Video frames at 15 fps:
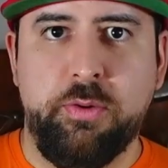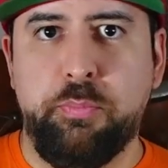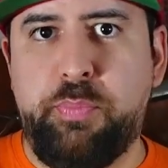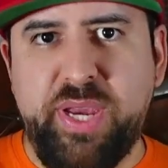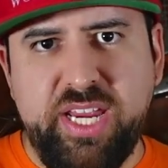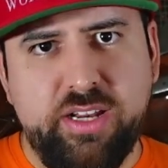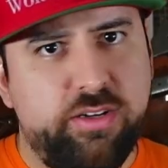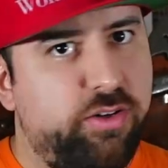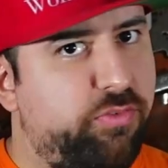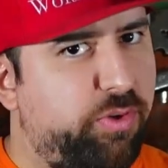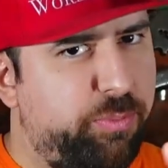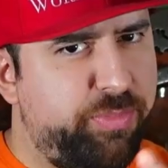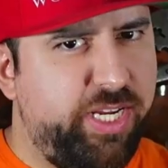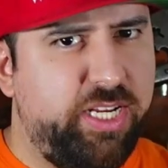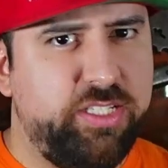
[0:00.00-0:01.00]
Peter
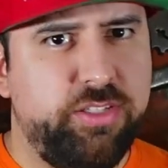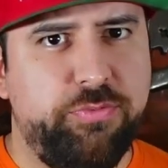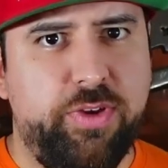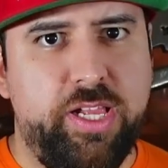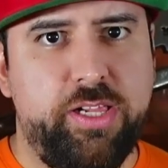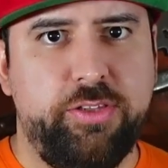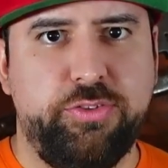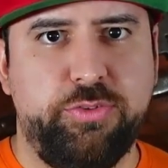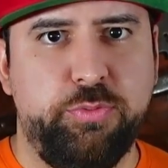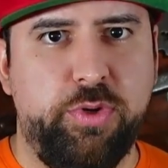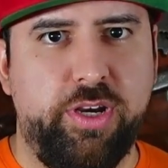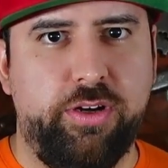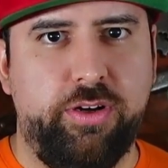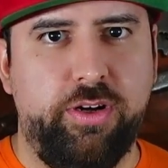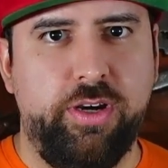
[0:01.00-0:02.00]
from Tales of
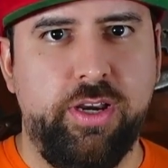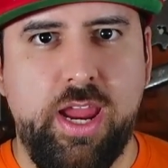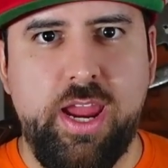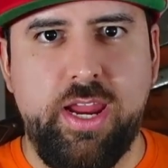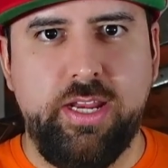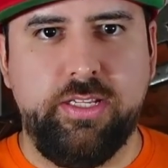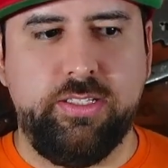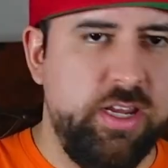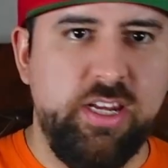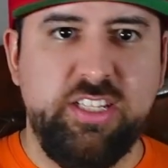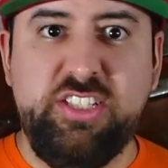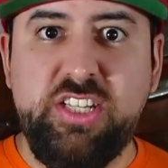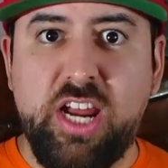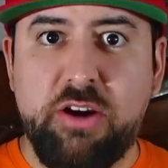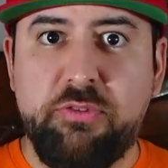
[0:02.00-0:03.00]
Elsewhere and
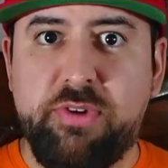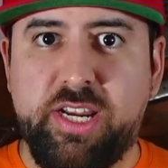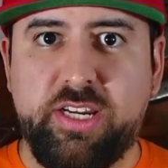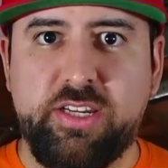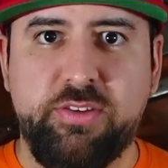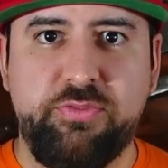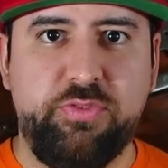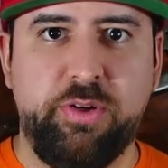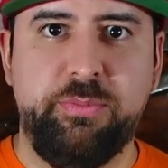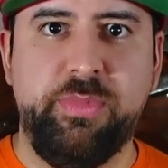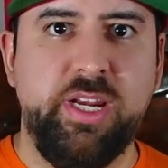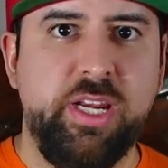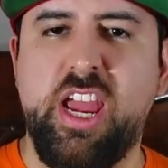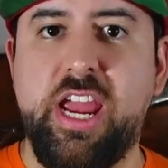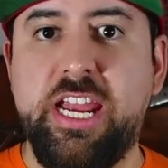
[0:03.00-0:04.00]
Zarek from
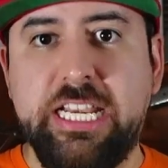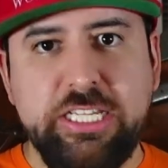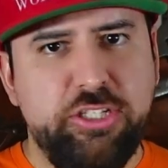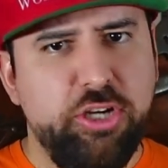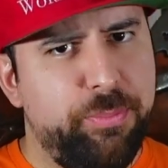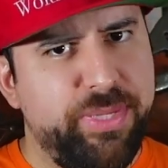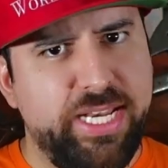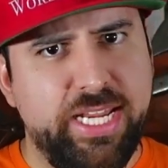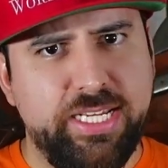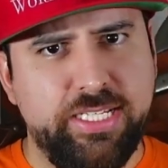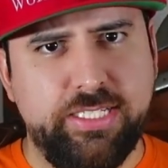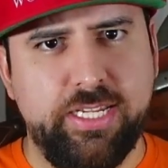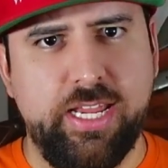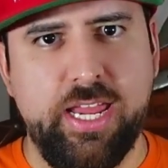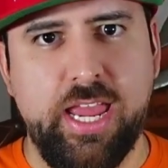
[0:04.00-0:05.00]

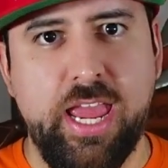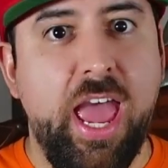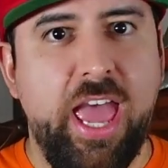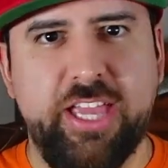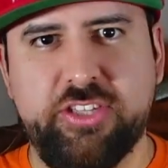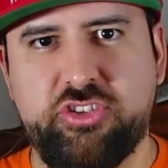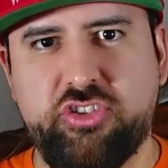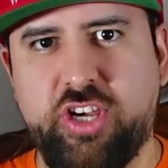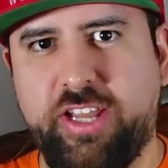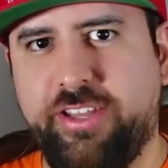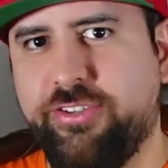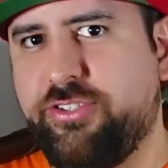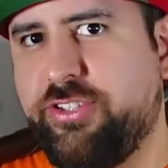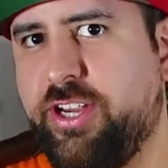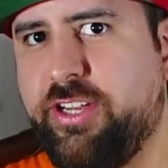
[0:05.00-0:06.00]
Indominant has
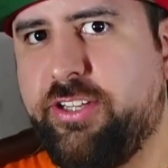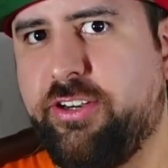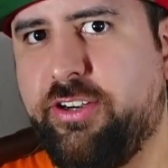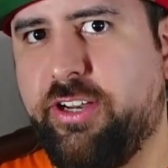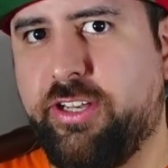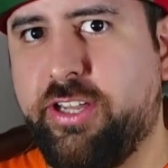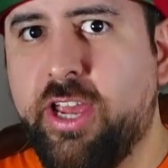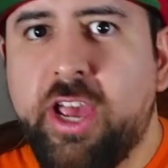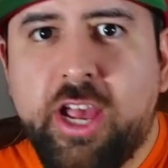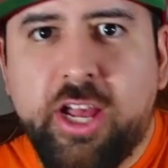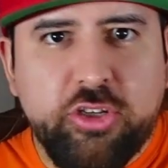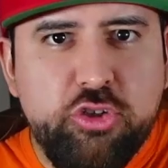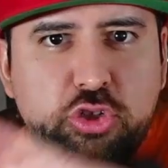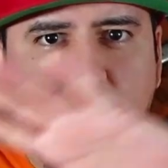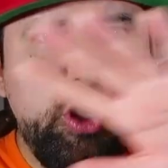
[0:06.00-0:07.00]
challenged the internet
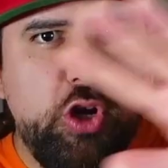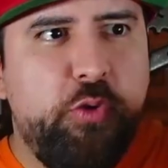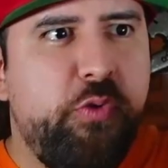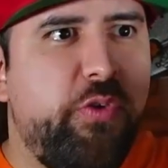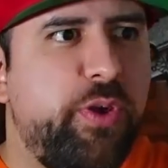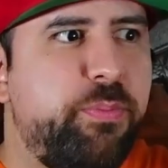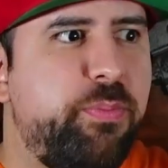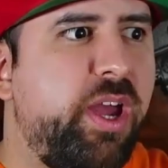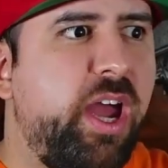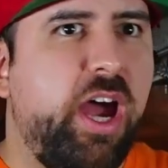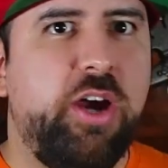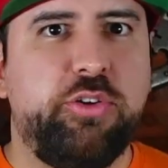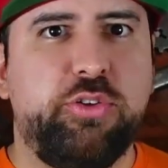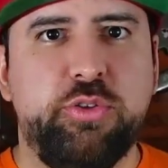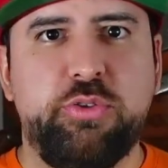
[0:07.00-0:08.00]
to show them
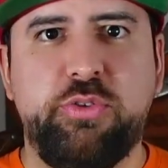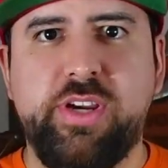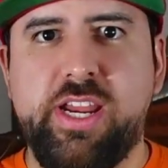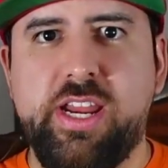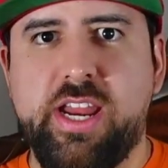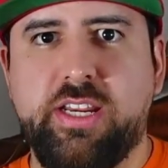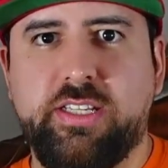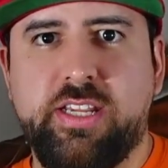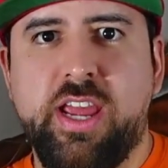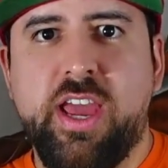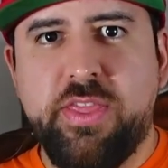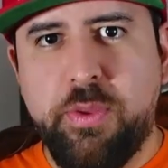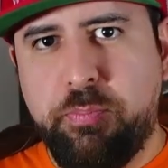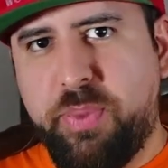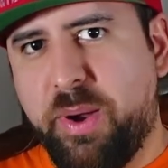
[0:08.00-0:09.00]
how to create
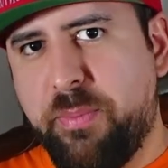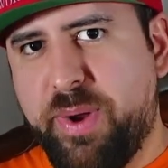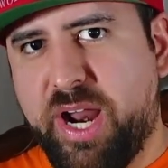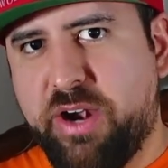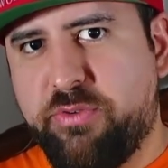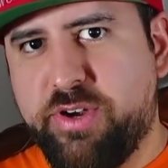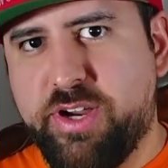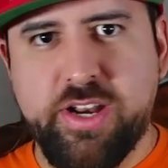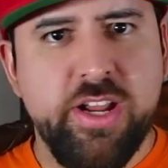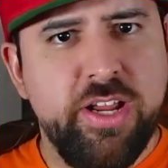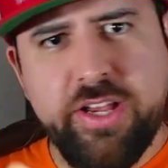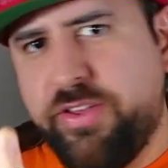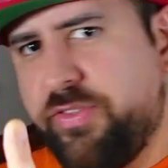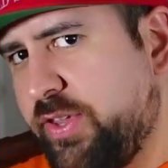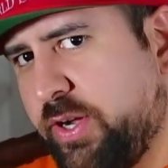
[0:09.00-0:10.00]
the Barbarian
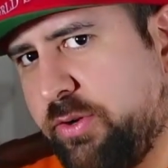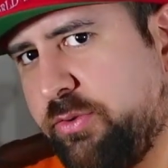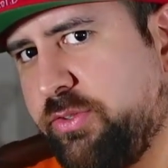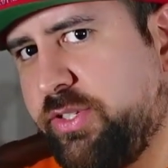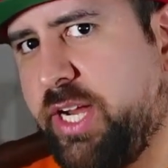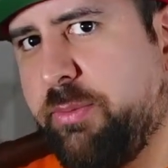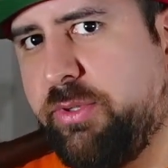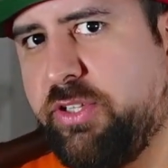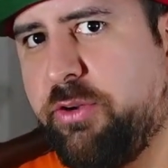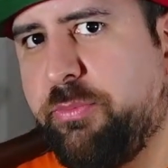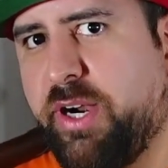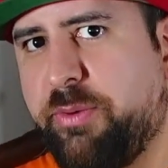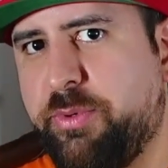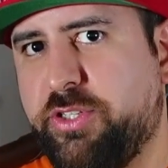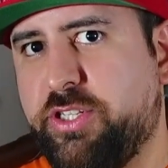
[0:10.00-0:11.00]
in their own tabletop
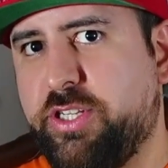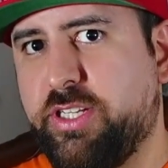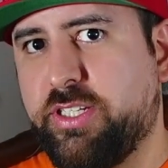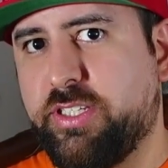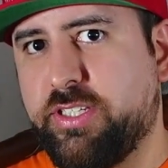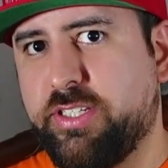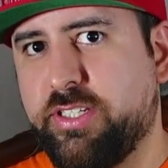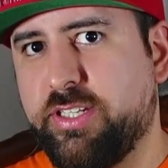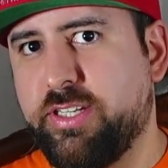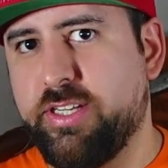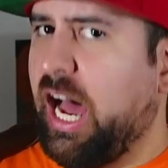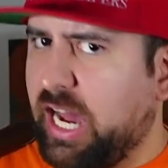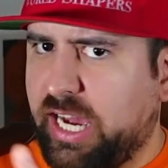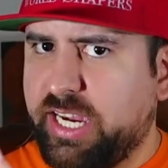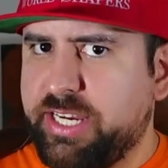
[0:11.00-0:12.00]

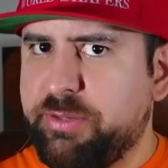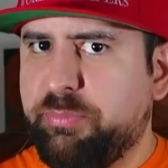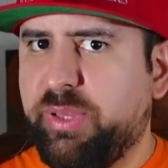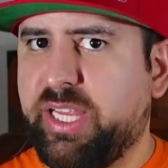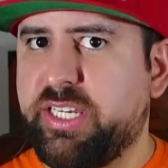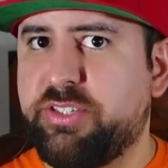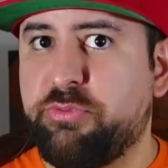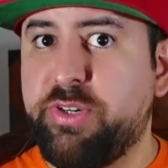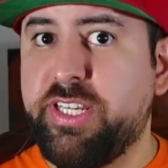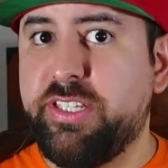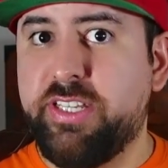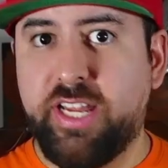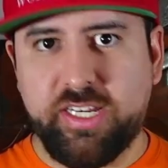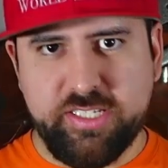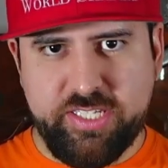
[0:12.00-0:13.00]
RPGs. I, Blaze
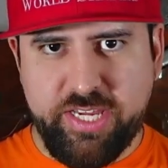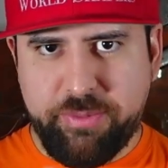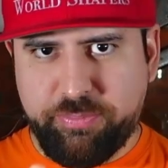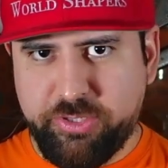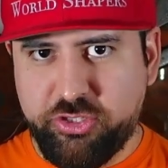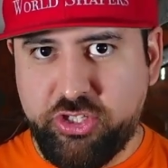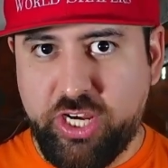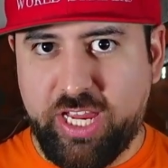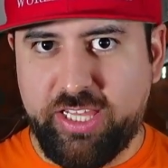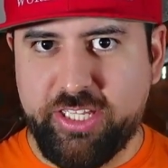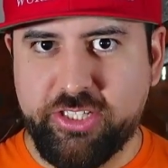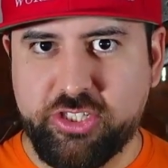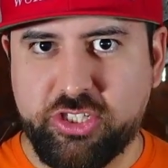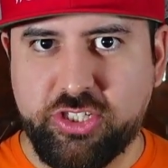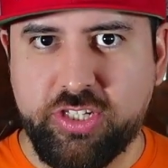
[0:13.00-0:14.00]
Reason, accept the
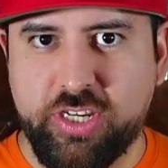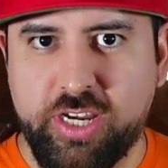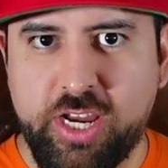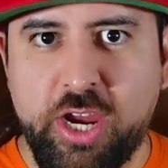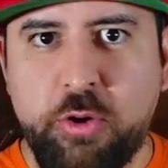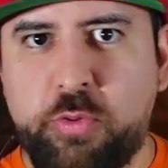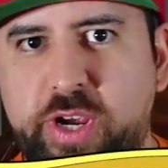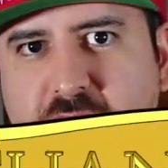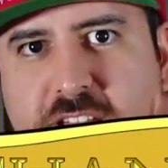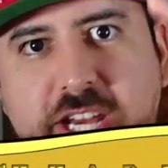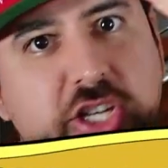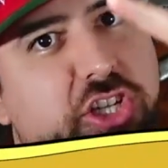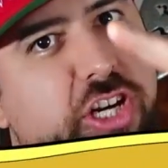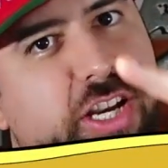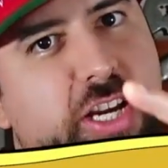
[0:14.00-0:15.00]
challenge with
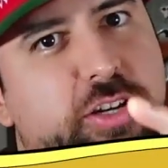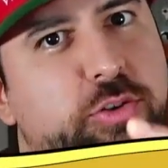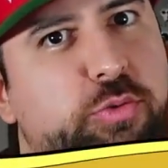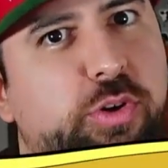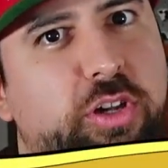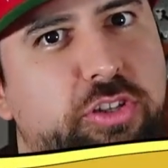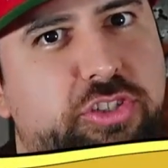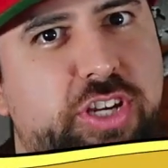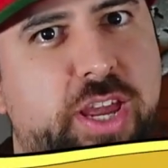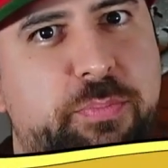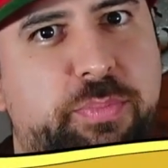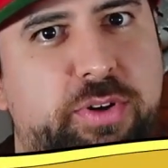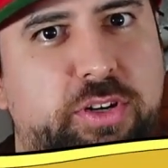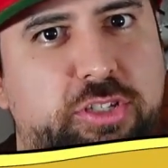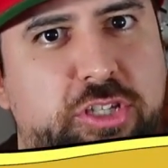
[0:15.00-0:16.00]
Ishanekon World
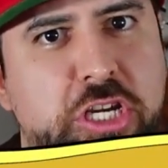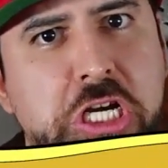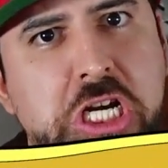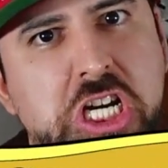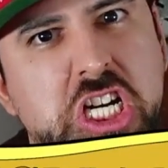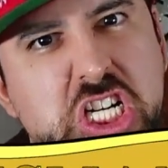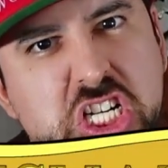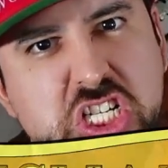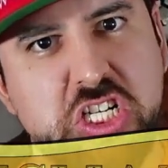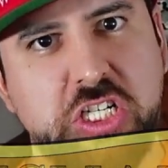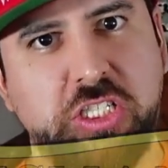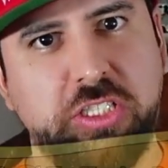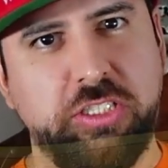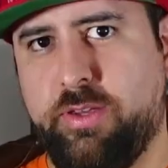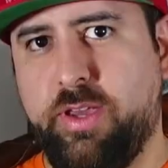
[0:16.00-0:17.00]
Shapers.
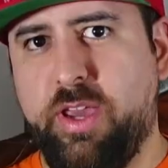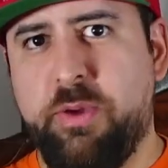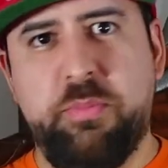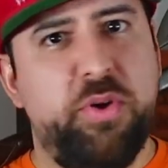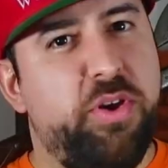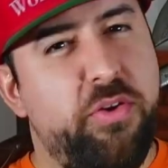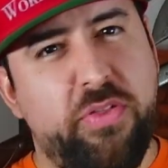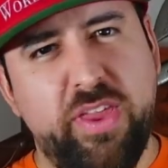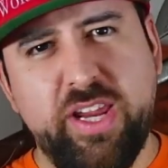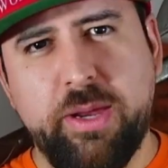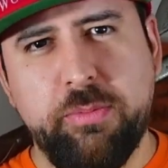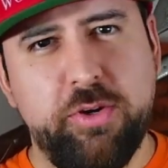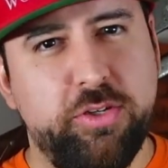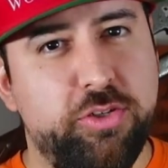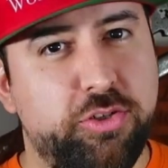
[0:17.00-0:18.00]
But you think I'm
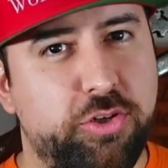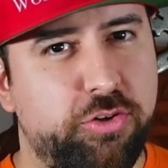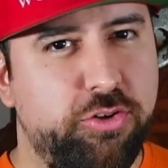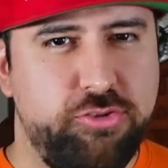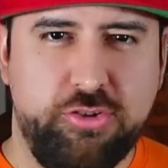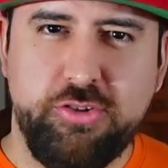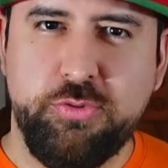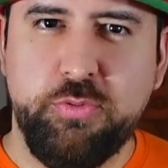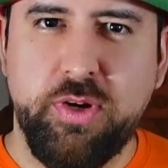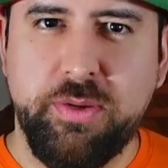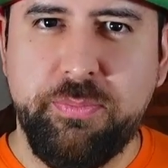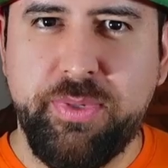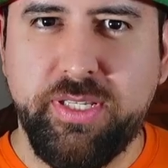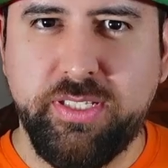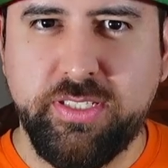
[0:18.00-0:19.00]
going to show you just
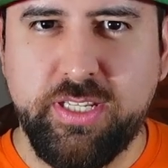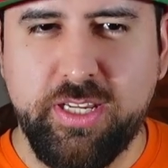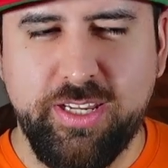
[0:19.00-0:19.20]
one build?